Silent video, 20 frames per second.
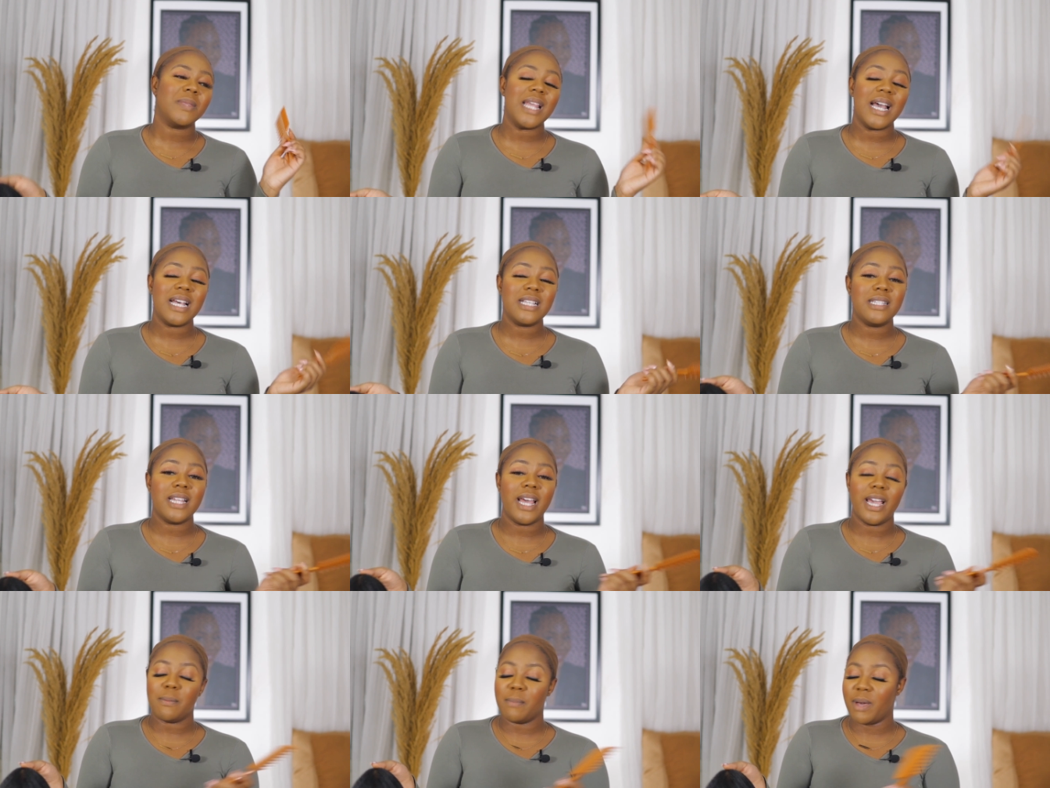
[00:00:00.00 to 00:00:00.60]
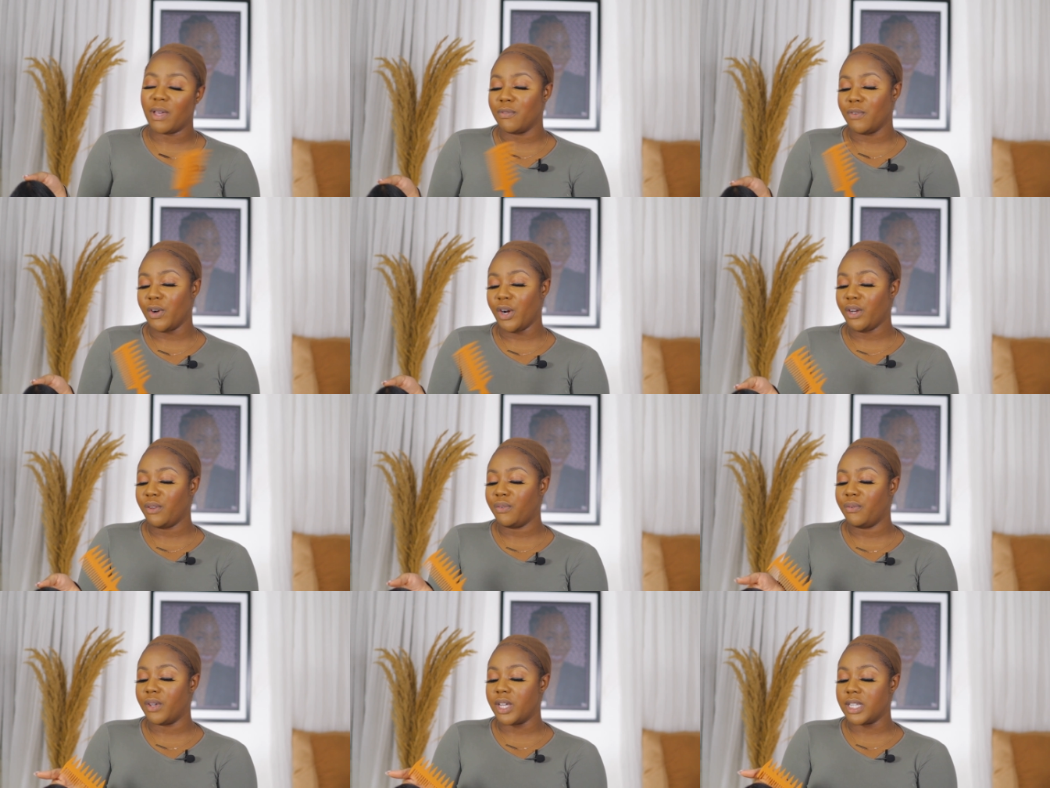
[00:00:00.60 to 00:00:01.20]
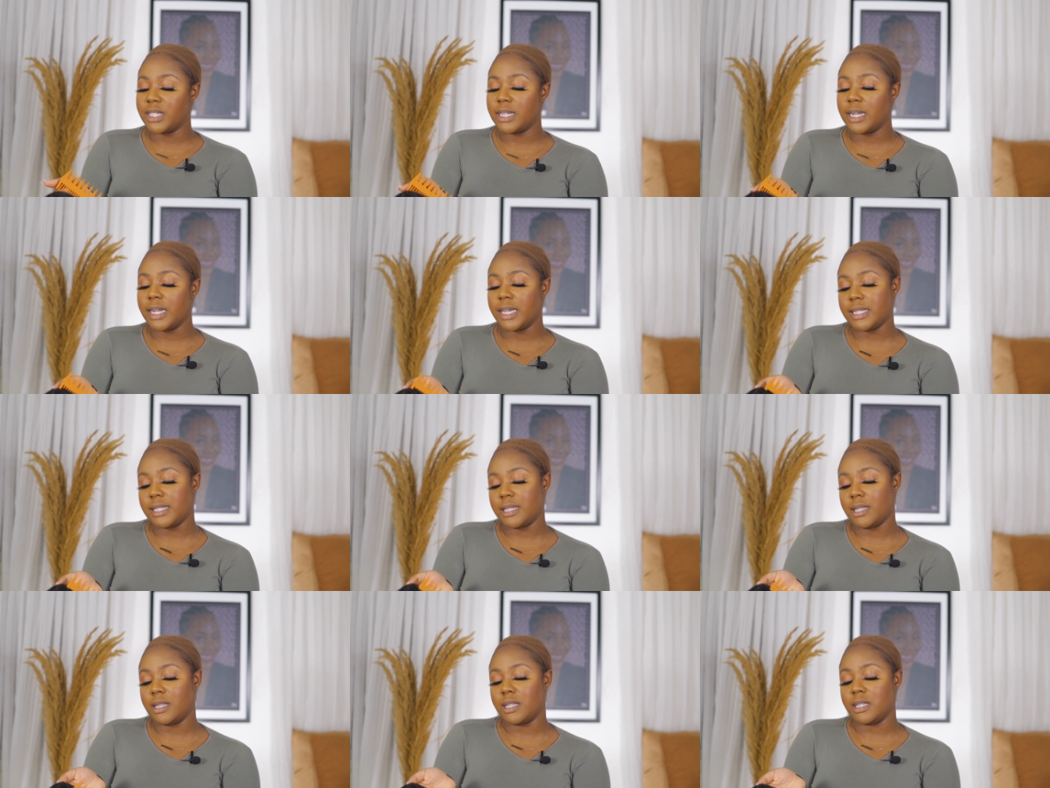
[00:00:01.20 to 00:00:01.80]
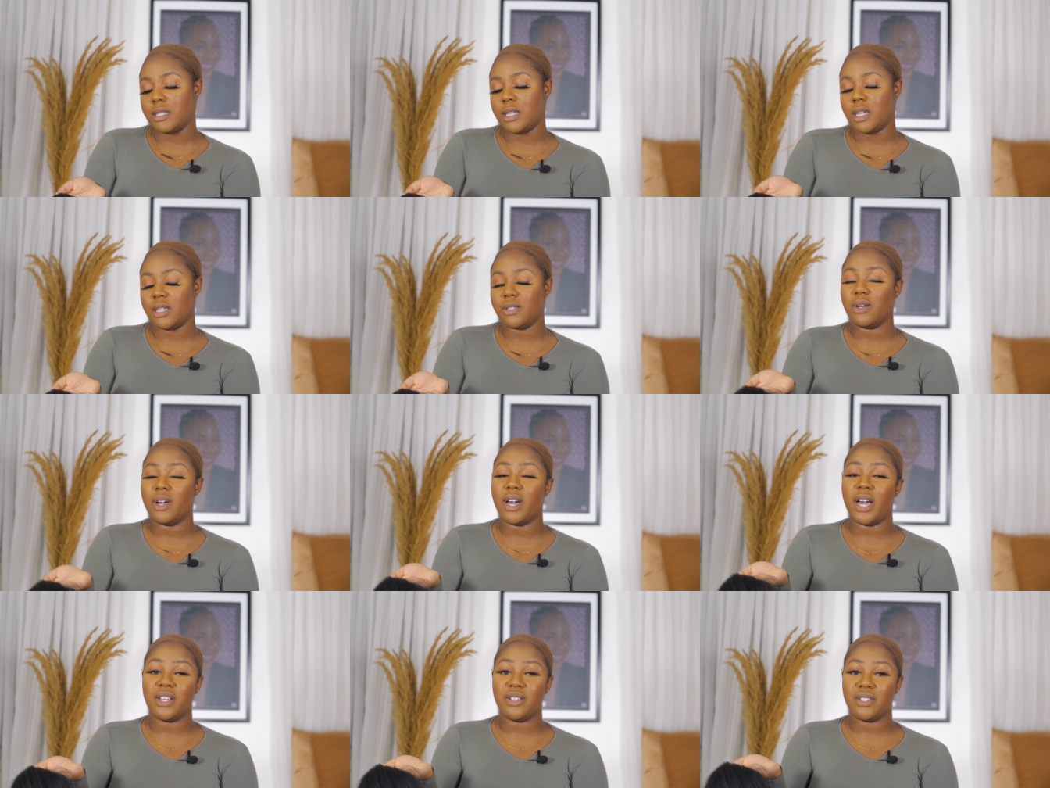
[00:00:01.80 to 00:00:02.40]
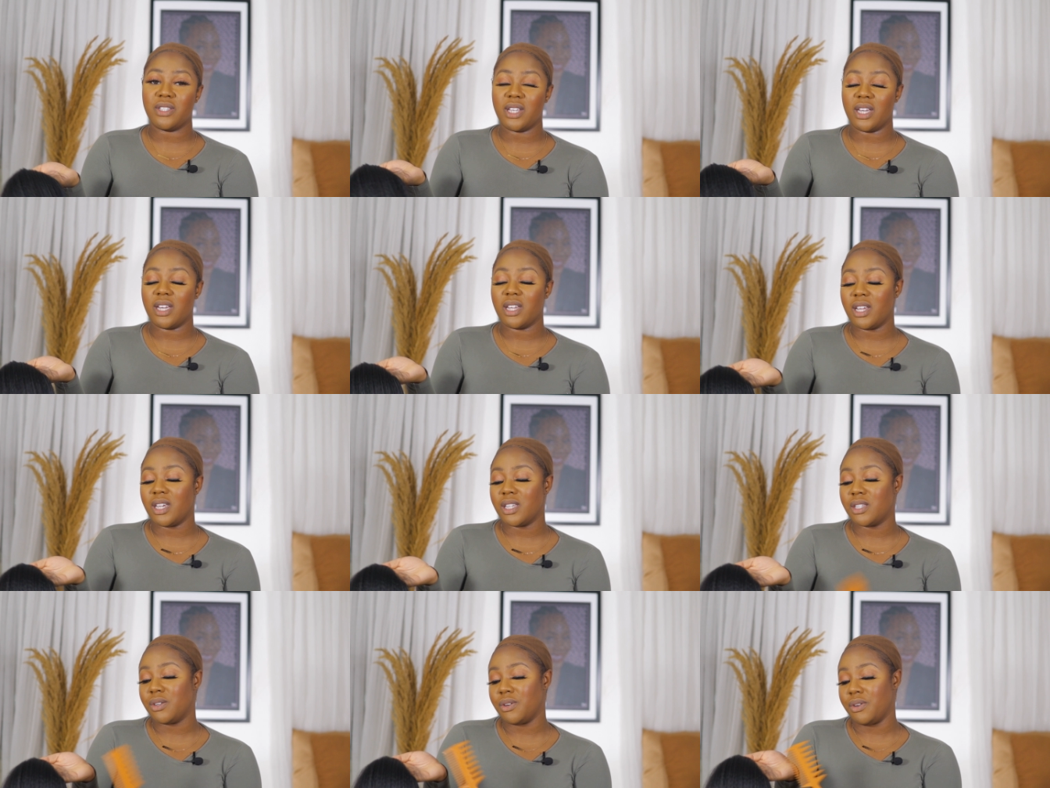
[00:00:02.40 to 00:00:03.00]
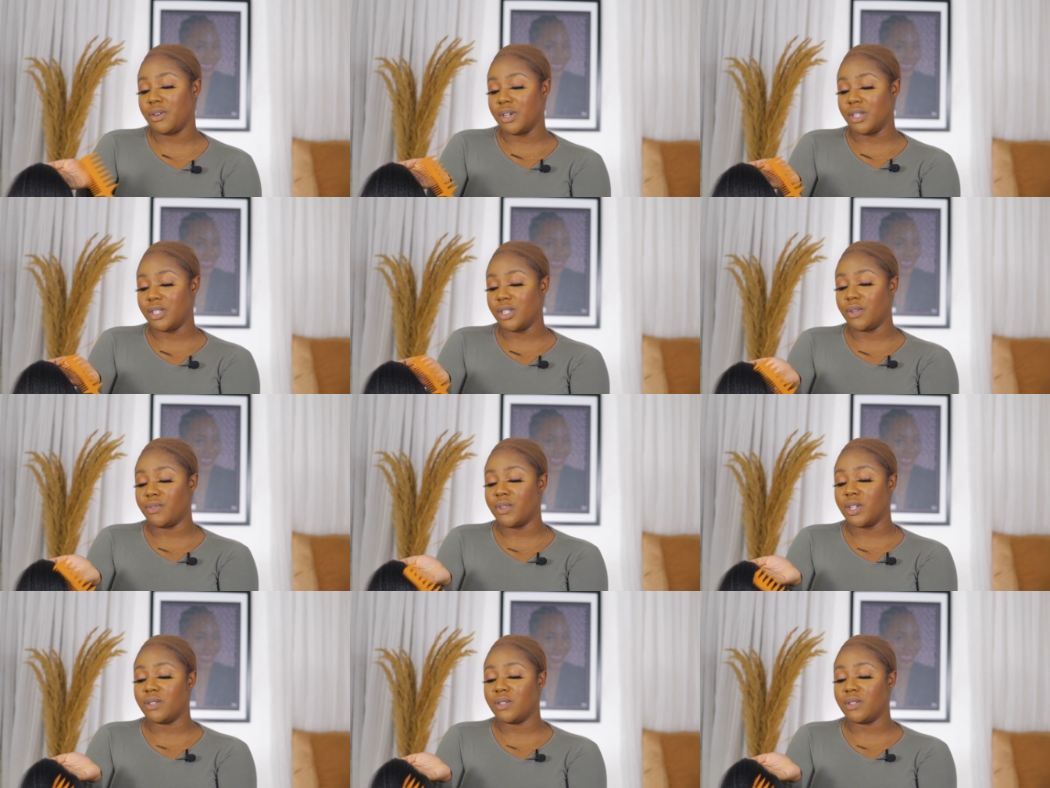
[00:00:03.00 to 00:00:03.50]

That's like my very first lesson this year. So guys, just take it easy on yourself.